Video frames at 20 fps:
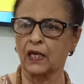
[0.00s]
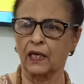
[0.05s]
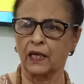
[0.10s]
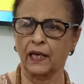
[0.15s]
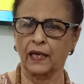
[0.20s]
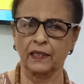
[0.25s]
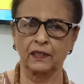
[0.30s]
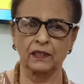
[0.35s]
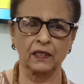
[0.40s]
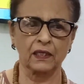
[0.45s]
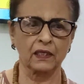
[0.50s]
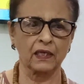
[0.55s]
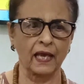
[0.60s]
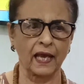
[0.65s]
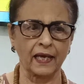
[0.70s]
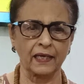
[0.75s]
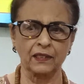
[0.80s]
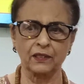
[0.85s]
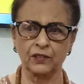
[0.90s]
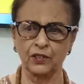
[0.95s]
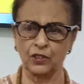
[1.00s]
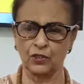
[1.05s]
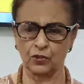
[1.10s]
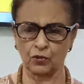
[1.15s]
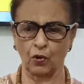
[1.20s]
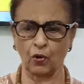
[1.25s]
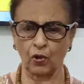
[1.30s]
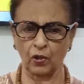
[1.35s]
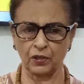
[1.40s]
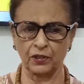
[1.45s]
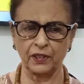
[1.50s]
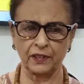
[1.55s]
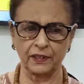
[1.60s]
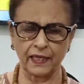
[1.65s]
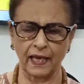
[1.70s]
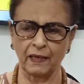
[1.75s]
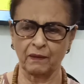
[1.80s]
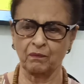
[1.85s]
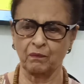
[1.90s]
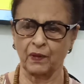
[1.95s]
and the client is all the
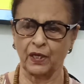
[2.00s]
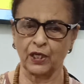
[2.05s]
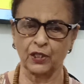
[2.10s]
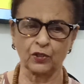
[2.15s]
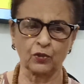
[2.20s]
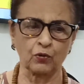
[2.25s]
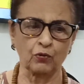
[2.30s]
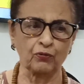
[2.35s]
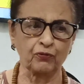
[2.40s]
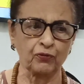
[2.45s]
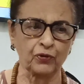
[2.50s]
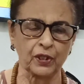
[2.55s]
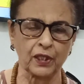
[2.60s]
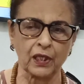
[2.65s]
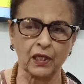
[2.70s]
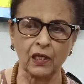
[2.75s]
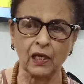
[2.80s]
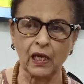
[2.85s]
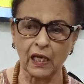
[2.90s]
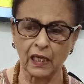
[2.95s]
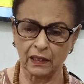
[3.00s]
time made to feel